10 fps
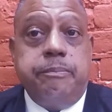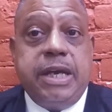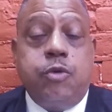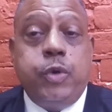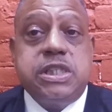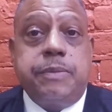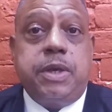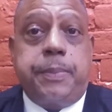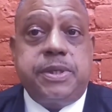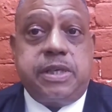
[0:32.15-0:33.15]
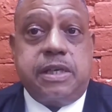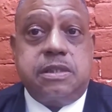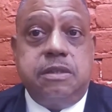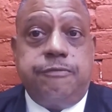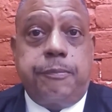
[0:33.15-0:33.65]
Make wisdom your
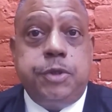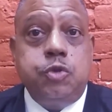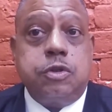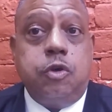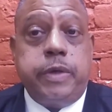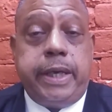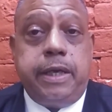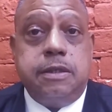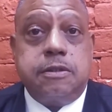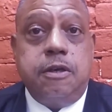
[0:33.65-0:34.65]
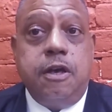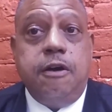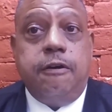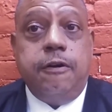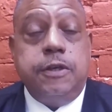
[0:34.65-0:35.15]
possession from youth to old age.
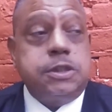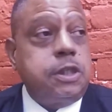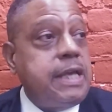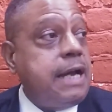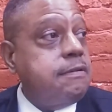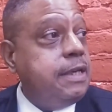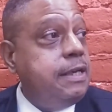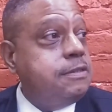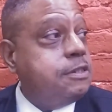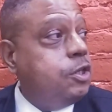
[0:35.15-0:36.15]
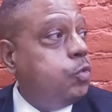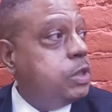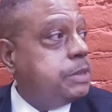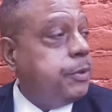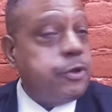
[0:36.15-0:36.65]
So nowadays, there's no
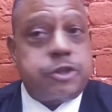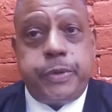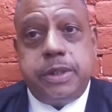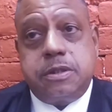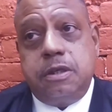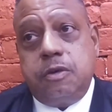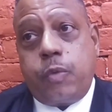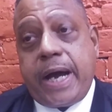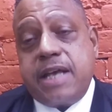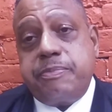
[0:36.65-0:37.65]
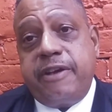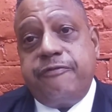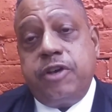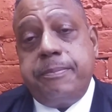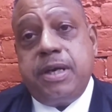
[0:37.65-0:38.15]
wisdom on the streets. You know, wise man
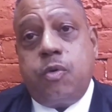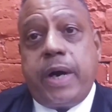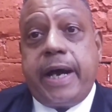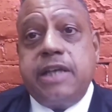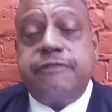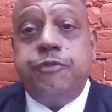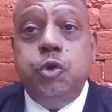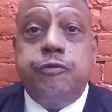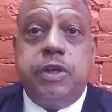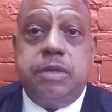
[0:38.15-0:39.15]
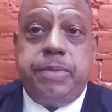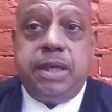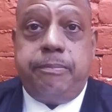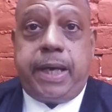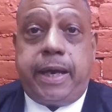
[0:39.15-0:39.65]
fun of being wise, fool's fun of
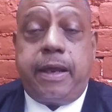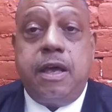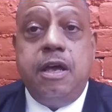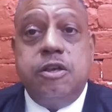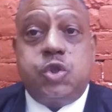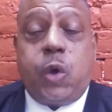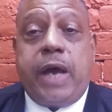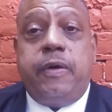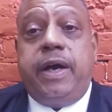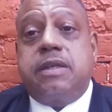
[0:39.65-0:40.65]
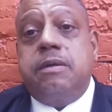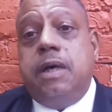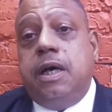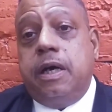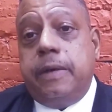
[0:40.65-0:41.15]
being bad. So I don't have to
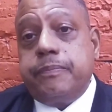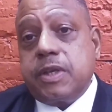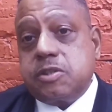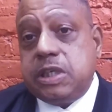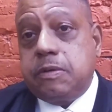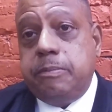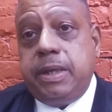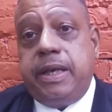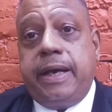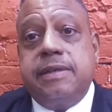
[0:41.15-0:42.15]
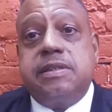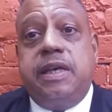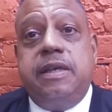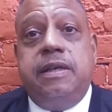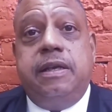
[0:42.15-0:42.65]
uh, stay up to midnight and
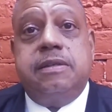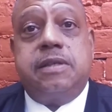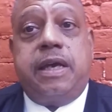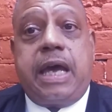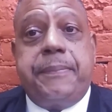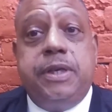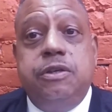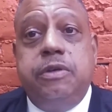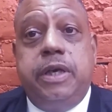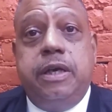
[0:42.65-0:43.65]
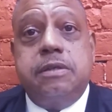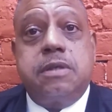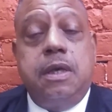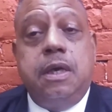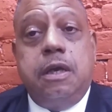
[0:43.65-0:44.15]
say, and say Happy New
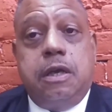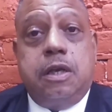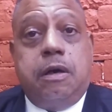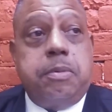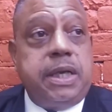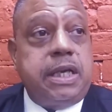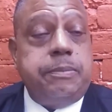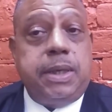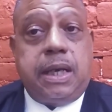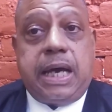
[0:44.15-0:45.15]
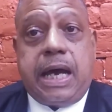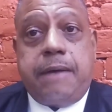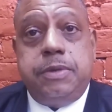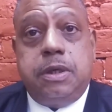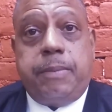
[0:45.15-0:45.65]
Year's you know, I'm glad to be
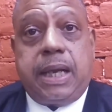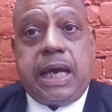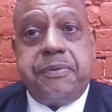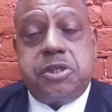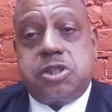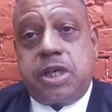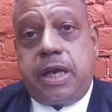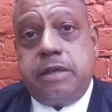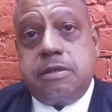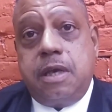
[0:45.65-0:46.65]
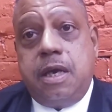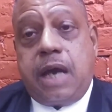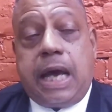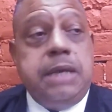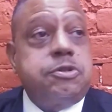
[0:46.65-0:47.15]
alive. You know, my life has changed.
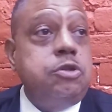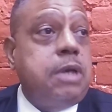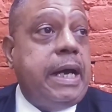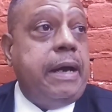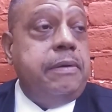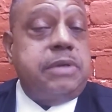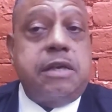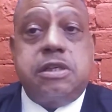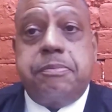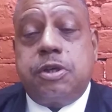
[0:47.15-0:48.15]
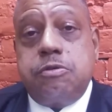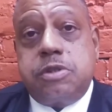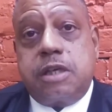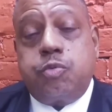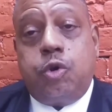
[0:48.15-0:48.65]
I lived two lives. I jumped on
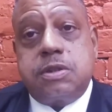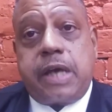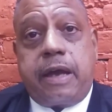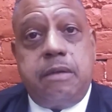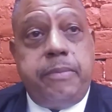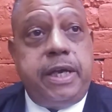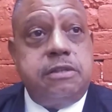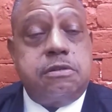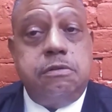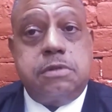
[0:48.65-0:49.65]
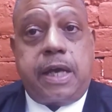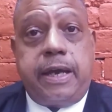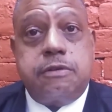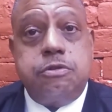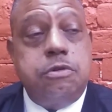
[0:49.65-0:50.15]
just wore tie and made suits. I
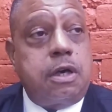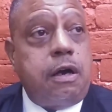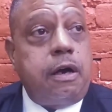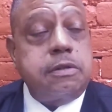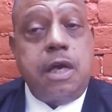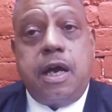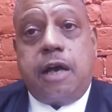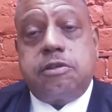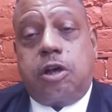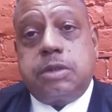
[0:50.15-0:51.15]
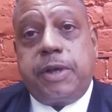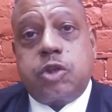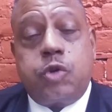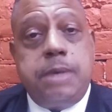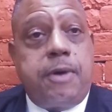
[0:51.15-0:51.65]
had two cars. I talked about
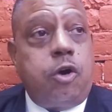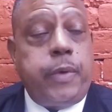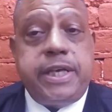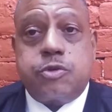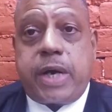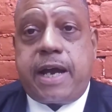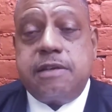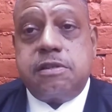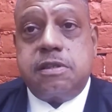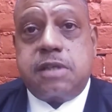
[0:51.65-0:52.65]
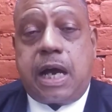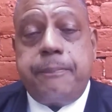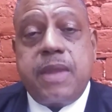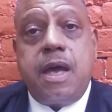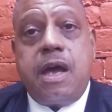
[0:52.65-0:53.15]
the cream always rise at the
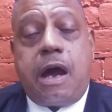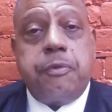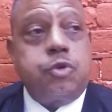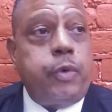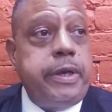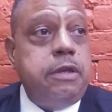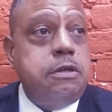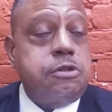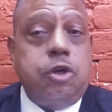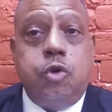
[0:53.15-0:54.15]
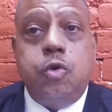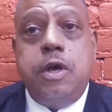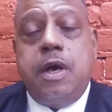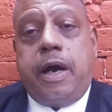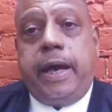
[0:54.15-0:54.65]
top. I was 20 years
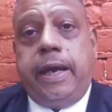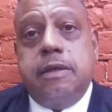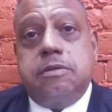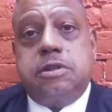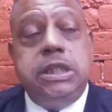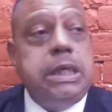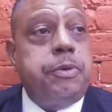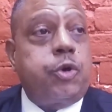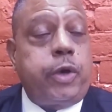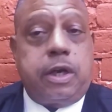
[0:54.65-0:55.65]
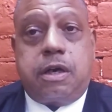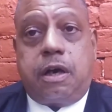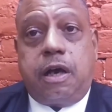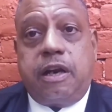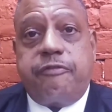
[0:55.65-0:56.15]
old. I had TW credit
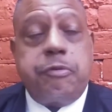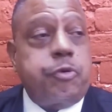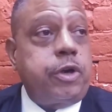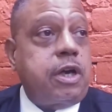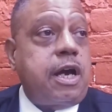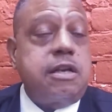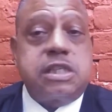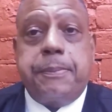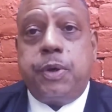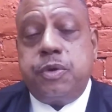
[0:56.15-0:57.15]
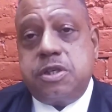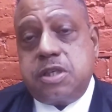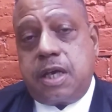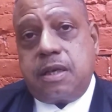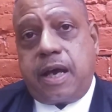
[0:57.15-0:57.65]
card. I flipped a credit card. I jumped on a
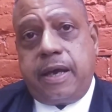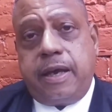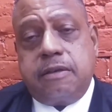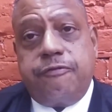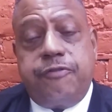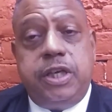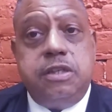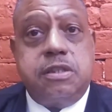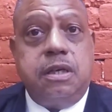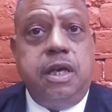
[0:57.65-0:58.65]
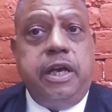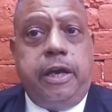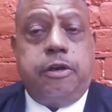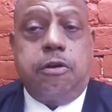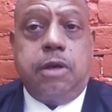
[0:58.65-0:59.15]
jet. I had the Visa
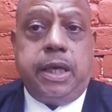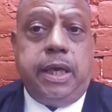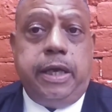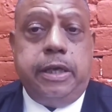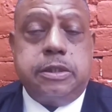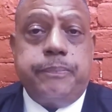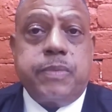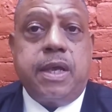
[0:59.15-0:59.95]
at an early age.